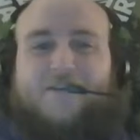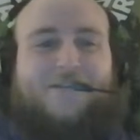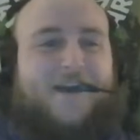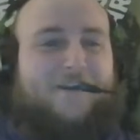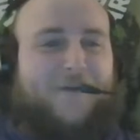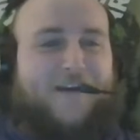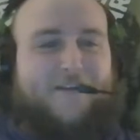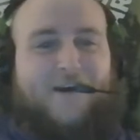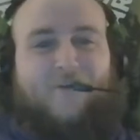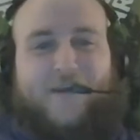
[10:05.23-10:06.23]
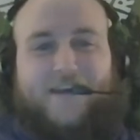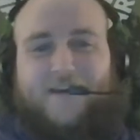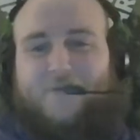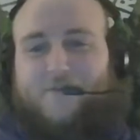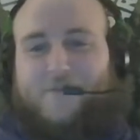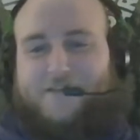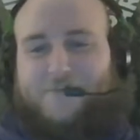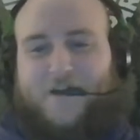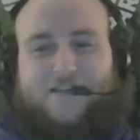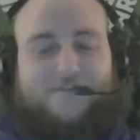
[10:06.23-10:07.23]
going to talk about it all week. I wouldn't be
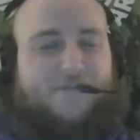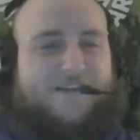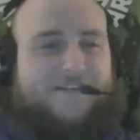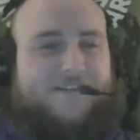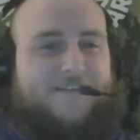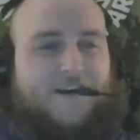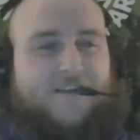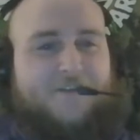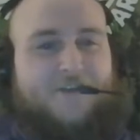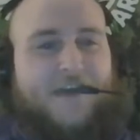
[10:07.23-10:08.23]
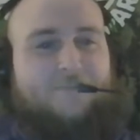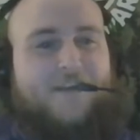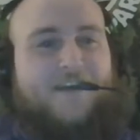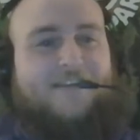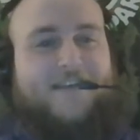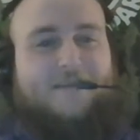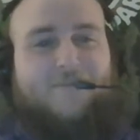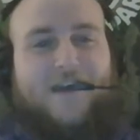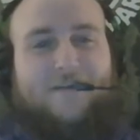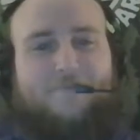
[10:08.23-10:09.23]
surprised if that's a college game day
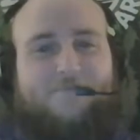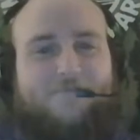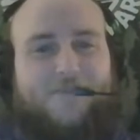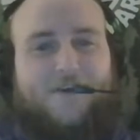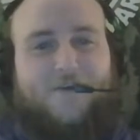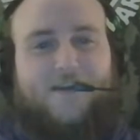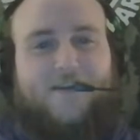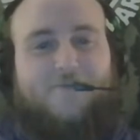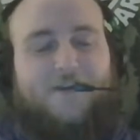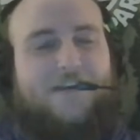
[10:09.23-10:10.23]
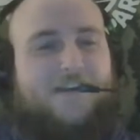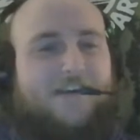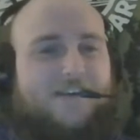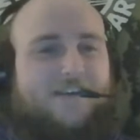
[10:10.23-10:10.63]
type game going into it.